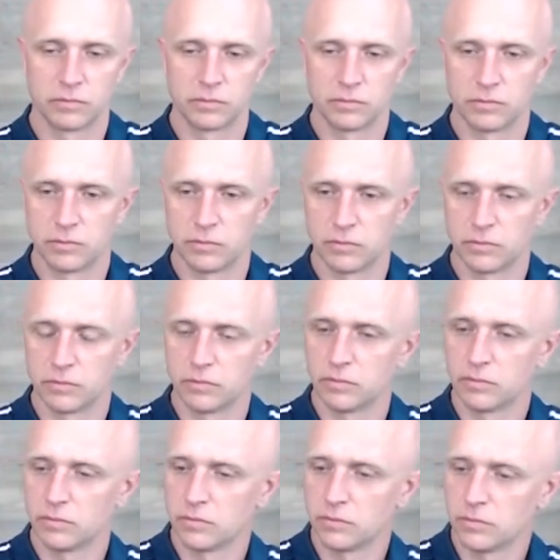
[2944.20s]

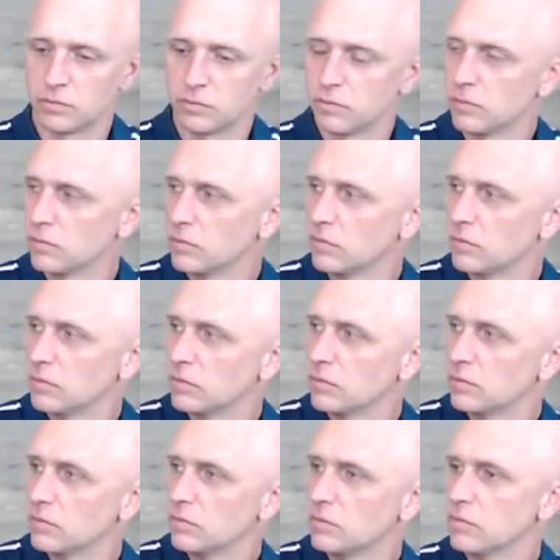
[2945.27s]

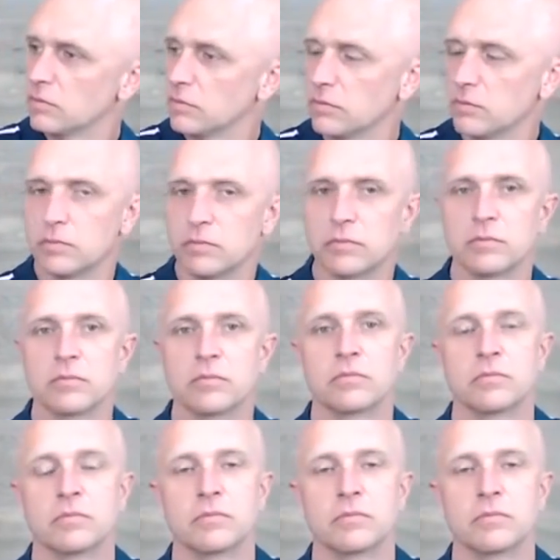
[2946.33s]
This person isn't speaking.